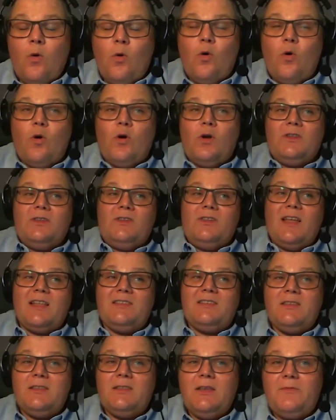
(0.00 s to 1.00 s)
Oh,
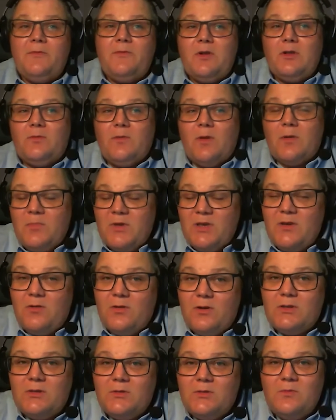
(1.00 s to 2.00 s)
that's a difficult one
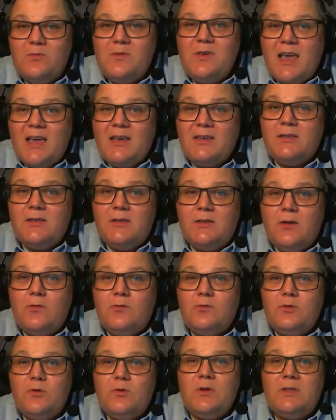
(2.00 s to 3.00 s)
because we actually
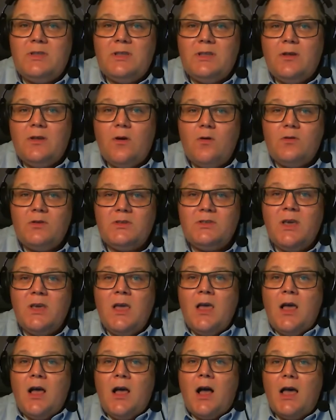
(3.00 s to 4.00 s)
don't do it in-house.
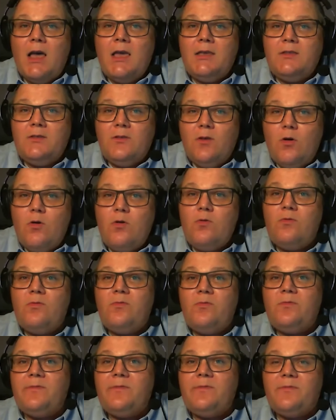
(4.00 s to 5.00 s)
I know
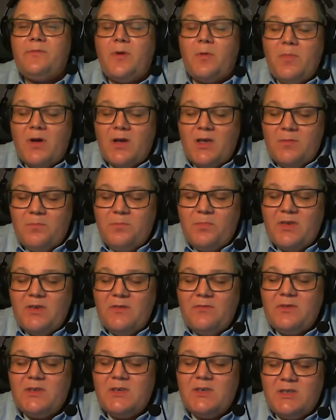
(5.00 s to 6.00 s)
from my
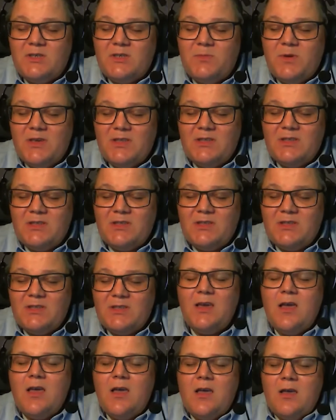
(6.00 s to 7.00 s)
previous experience that
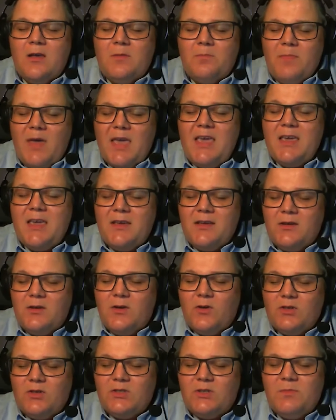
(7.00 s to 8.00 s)
making a
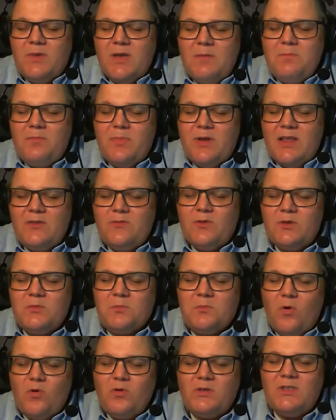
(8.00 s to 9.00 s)
custom implant was
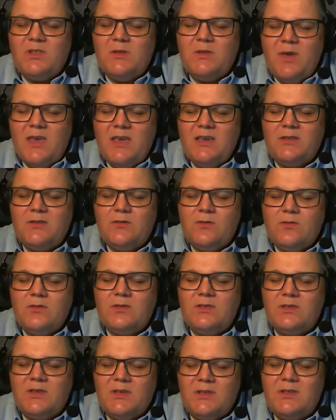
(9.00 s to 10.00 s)
mostly based on
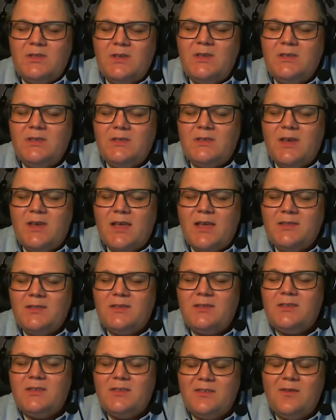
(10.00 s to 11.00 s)
CT
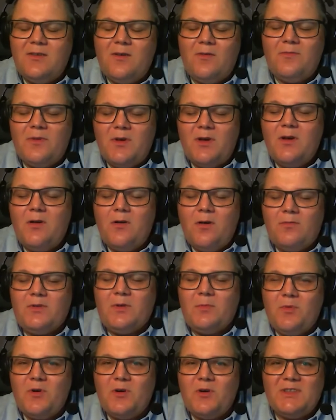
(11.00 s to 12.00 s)
scans of
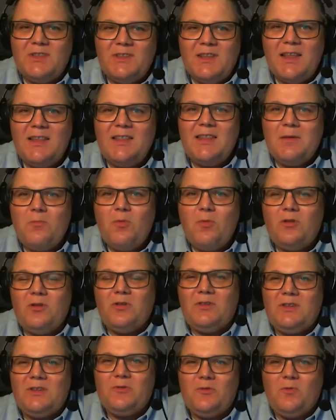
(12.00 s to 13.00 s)
the person, and then they
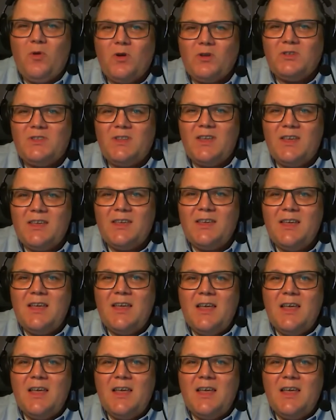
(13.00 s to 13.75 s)
modeled it towards there.